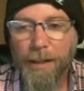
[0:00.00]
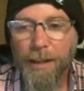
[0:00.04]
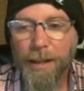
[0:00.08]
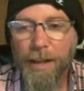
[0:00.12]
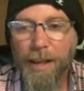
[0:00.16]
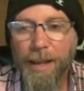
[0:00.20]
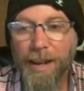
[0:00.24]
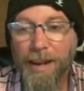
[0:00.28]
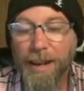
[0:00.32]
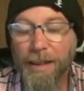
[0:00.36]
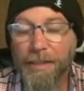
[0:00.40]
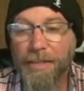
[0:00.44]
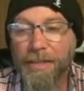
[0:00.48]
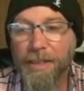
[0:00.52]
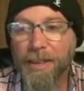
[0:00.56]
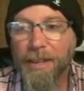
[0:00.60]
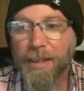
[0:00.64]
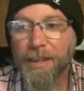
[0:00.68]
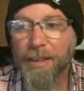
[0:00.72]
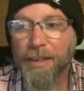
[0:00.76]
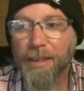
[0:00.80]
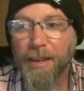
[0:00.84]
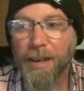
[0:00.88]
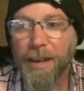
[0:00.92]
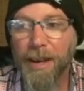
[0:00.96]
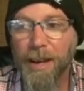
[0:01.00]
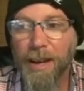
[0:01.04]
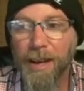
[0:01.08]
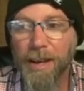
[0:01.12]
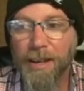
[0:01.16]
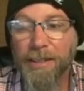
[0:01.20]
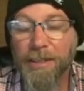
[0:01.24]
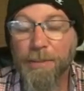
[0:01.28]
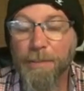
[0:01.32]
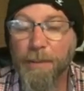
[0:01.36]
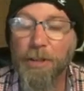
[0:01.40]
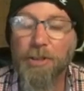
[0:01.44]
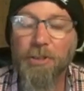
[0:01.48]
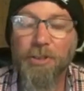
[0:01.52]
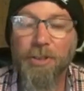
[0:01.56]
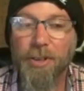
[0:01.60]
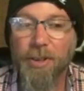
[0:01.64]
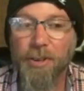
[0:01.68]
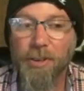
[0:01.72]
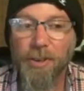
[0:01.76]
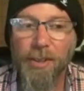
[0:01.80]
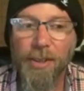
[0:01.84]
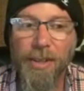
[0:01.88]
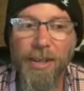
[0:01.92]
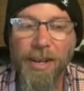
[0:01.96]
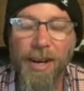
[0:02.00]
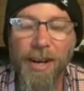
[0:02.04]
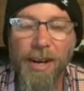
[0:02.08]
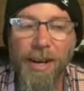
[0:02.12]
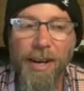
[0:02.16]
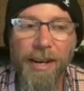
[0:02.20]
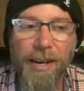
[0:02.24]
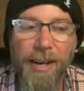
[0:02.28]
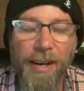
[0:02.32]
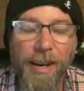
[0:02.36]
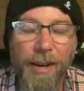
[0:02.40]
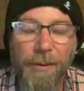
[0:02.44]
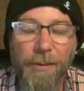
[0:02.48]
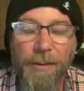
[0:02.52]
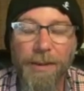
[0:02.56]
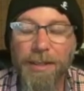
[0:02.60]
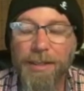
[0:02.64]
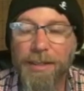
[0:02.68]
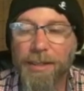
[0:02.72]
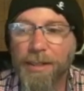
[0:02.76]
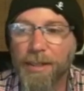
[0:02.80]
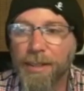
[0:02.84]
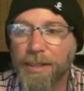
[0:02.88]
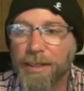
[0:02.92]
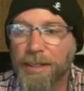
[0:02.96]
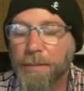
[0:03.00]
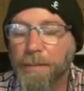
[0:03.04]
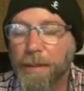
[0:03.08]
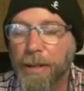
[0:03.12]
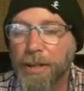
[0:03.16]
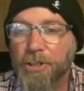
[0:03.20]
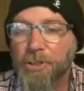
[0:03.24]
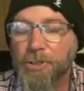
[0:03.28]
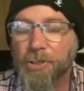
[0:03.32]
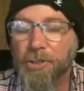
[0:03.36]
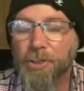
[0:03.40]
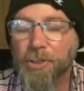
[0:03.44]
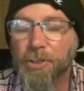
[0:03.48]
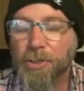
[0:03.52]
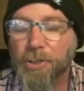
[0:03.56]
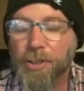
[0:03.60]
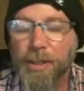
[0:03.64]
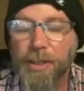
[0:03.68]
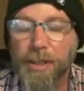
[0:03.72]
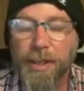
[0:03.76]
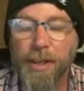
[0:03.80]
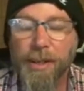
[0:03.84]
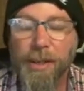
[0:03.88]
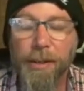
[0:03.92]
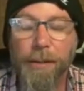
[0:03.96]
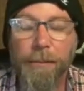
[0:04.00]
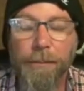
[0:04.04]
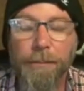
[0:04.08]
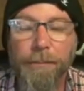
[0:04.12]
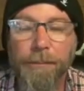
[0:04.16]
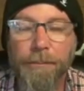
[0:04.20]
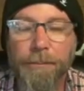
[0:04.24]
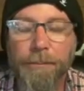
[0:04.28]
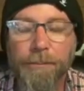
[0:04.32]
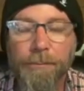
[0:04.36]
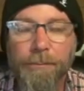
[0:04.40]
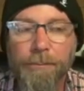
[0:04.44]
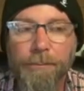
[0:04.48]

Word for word: and I think, uh, especially early on, I wasn't especially, um,